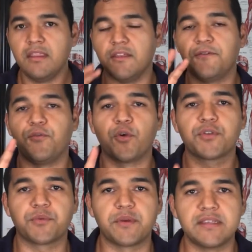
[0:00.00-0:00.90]
The
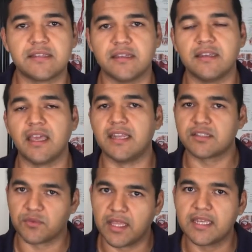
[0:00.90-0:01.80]
fourth reason, and
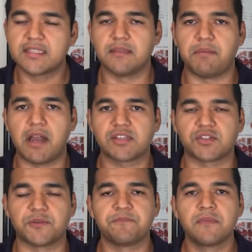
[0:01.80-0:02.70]
it's related to the
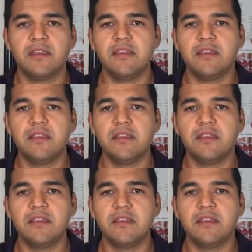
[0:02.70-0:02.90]
posture,